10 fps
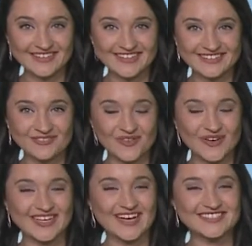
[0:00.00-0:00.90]
in the
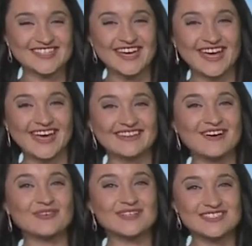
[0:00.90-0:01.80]
forecast, and
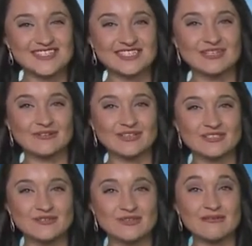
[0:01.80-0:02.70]
that will continue
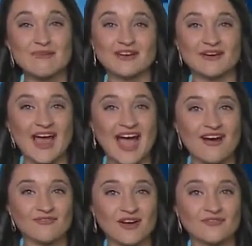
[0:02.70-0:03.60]
into the better
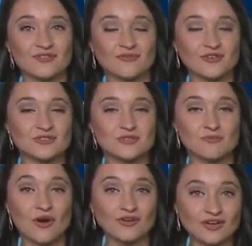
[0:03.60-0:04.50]
half of the
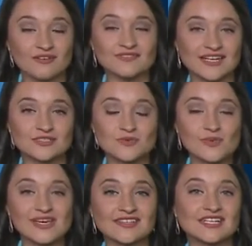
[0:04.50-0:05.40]
first part of next
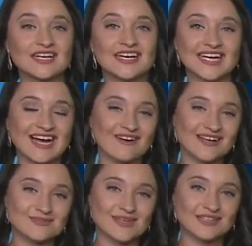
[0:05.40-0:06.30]
week. Now,
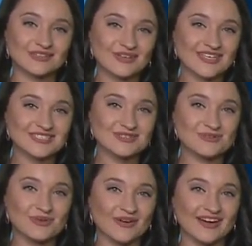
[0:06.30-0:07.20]
as we look
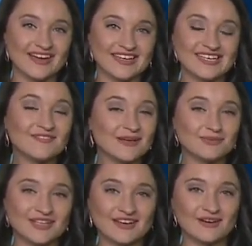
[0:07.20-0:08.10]
into your evening
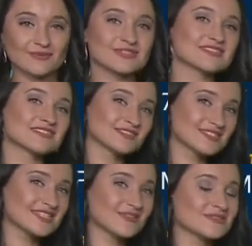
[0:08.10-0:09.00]
planner, we'll still
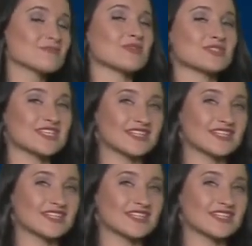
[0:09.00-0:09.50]
see those mostly